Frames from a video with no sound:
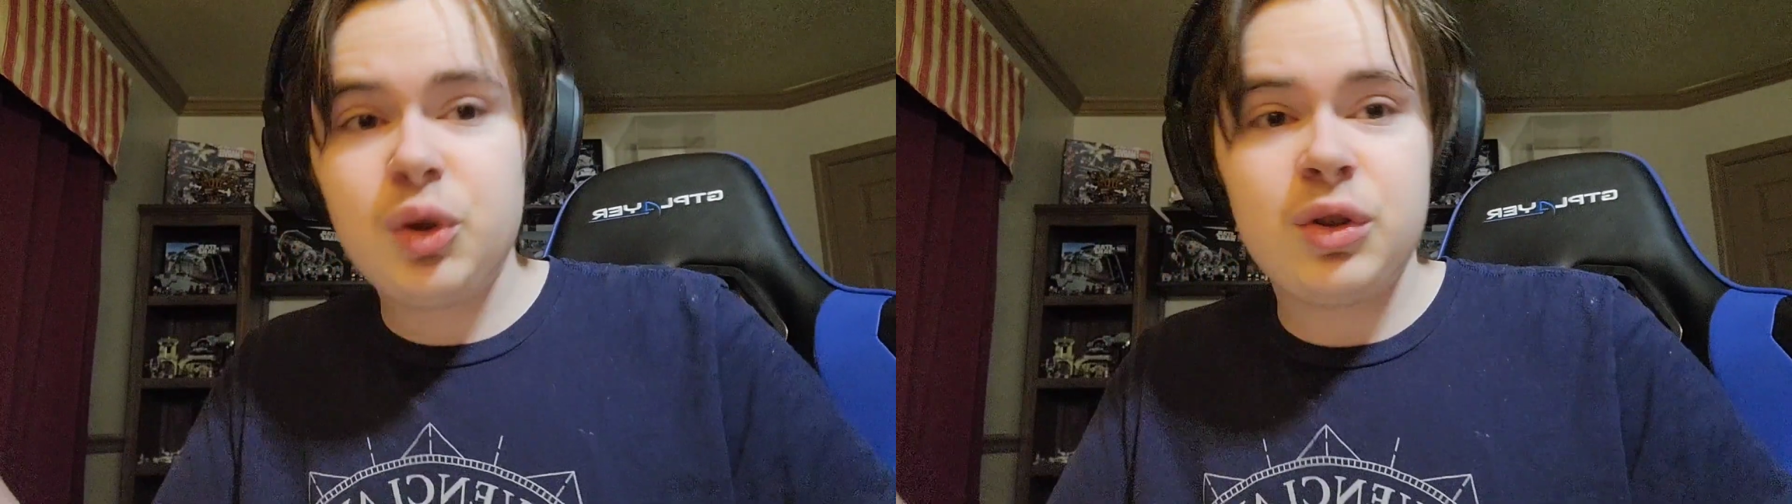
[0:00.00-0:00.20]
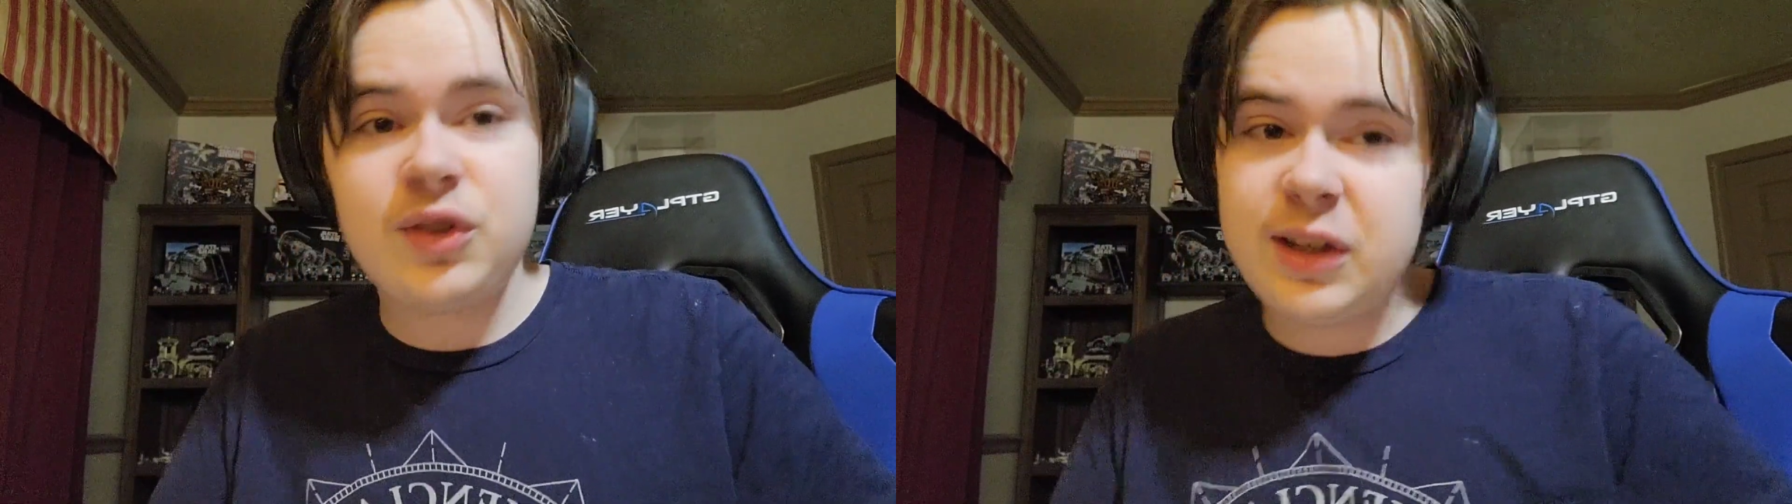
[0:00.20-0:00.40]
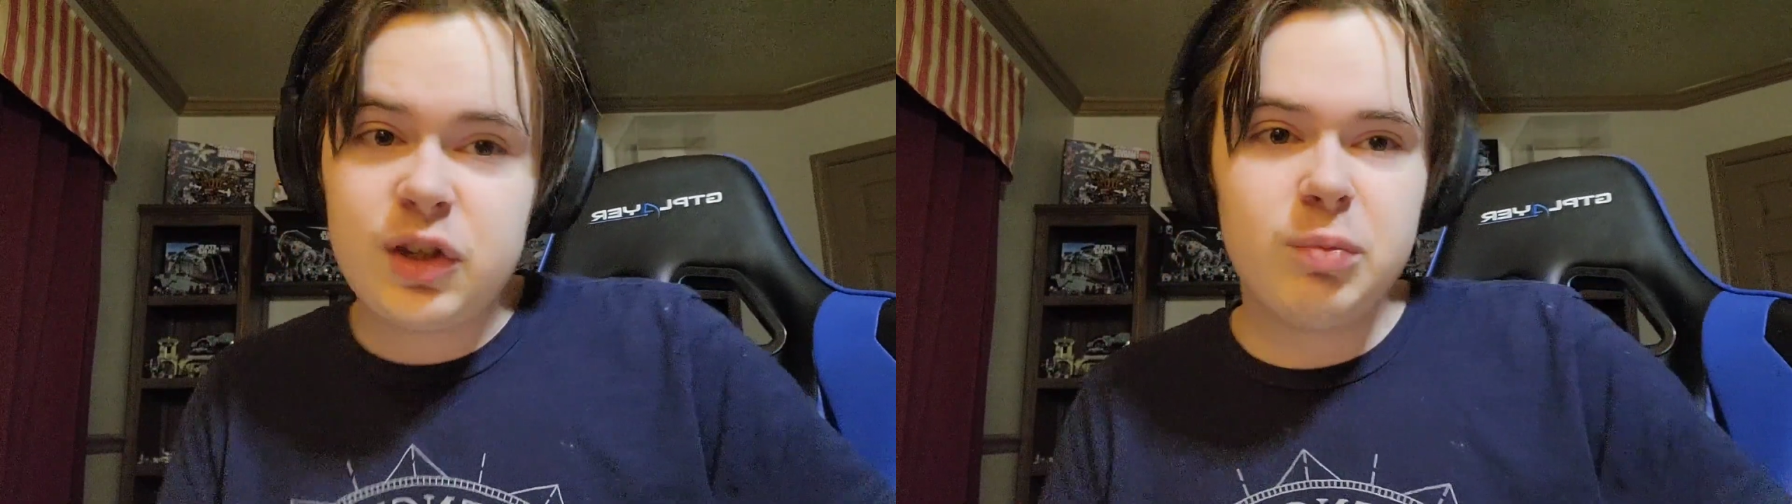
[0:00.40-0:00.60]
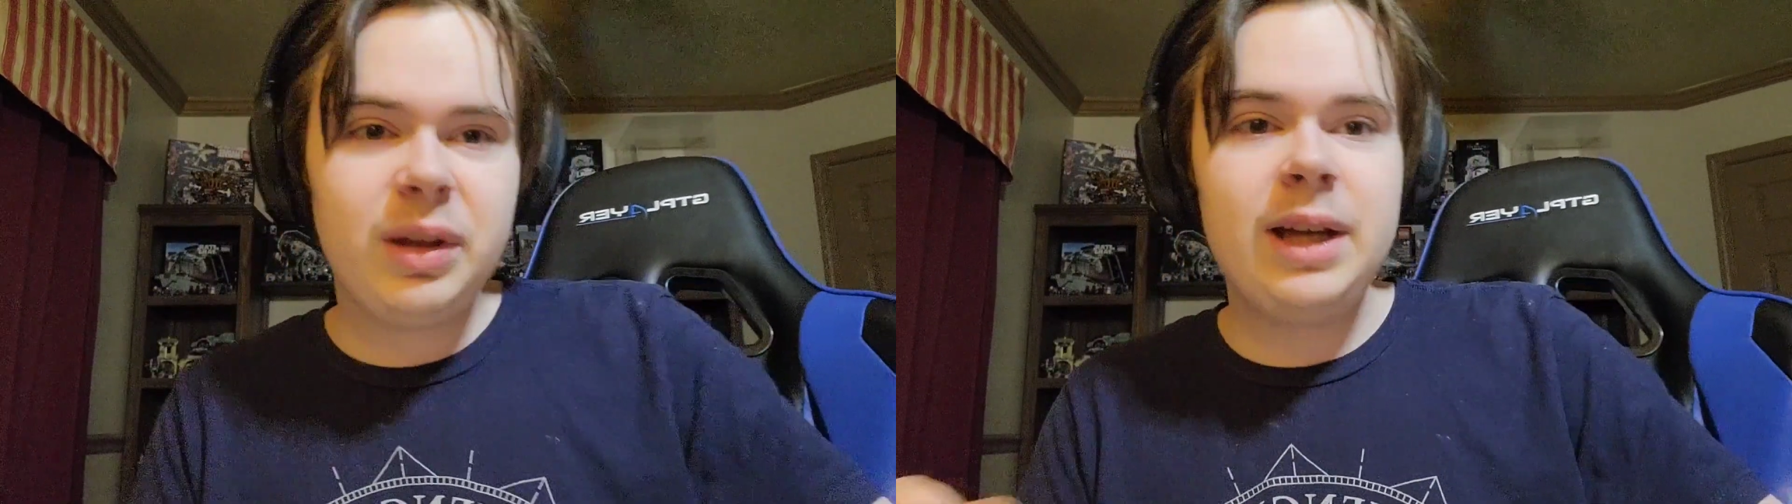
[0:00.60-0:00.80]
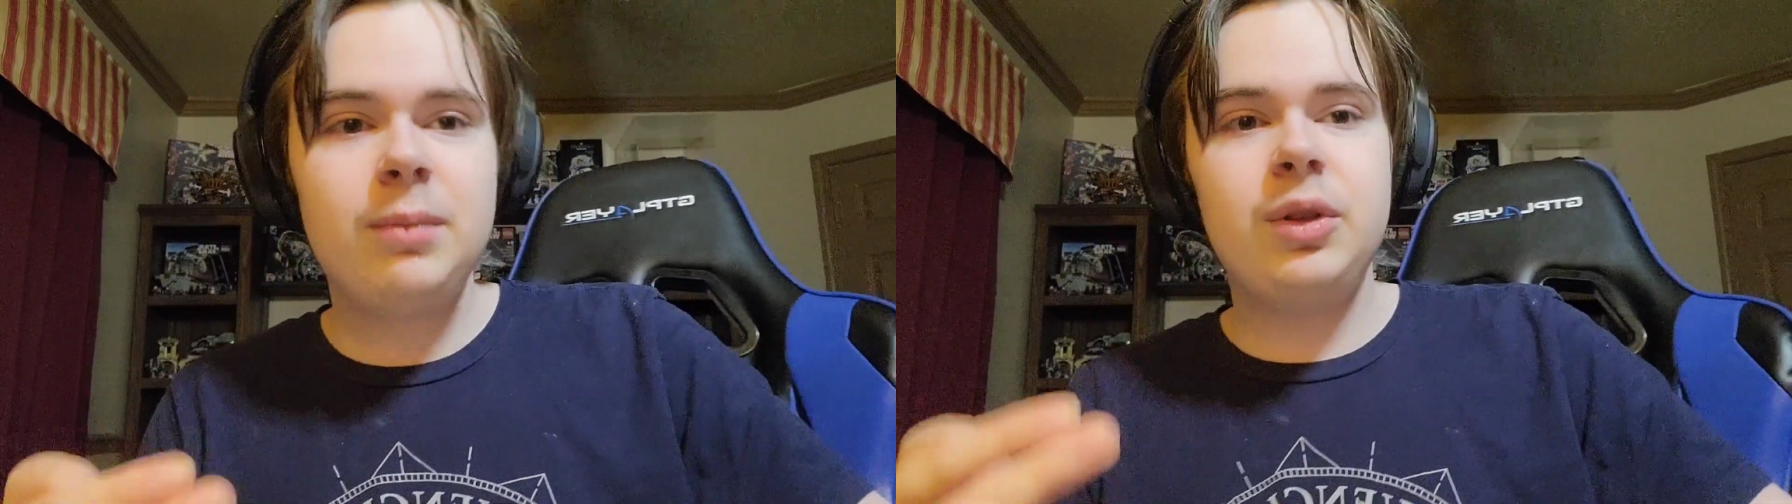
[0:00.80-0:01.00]
or think you
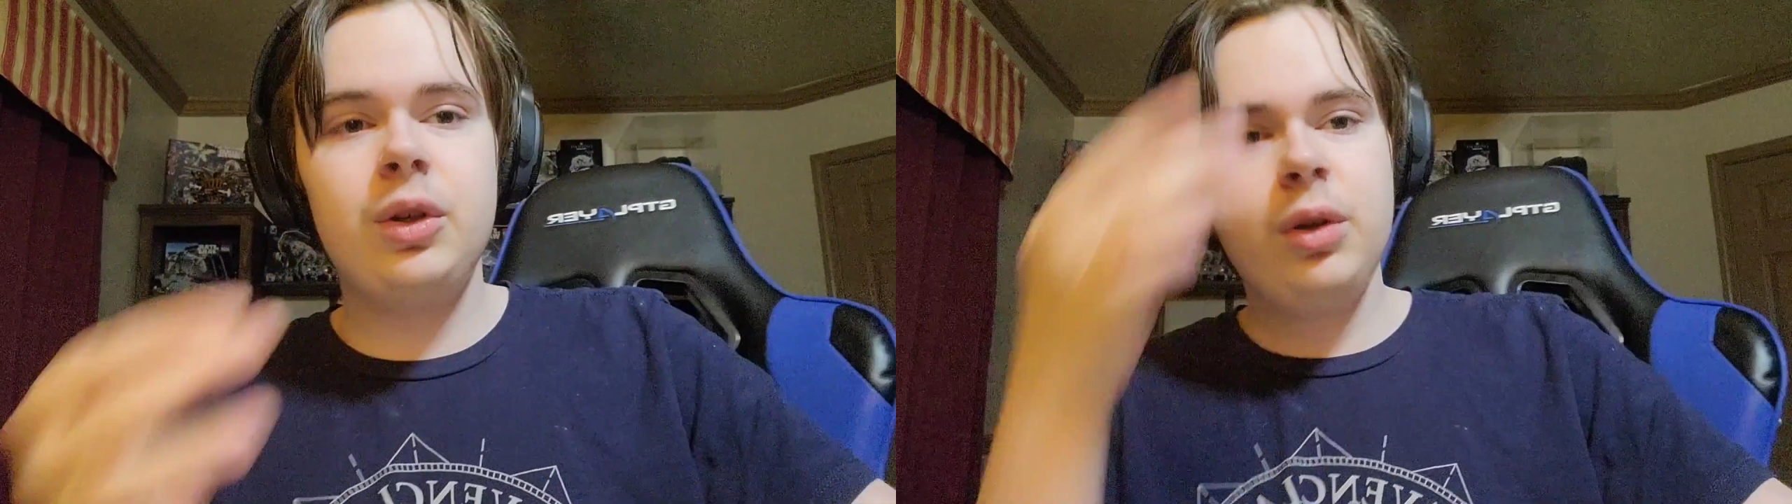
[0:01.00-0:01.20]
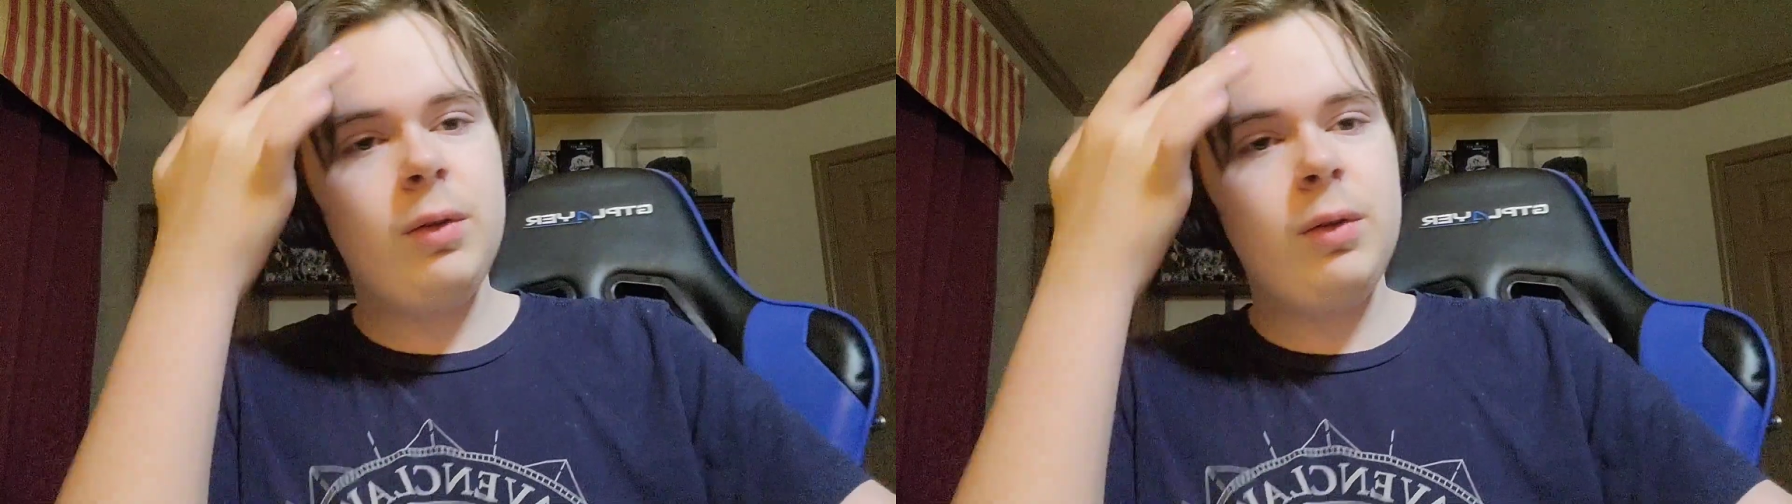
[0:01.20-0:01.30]
played them too,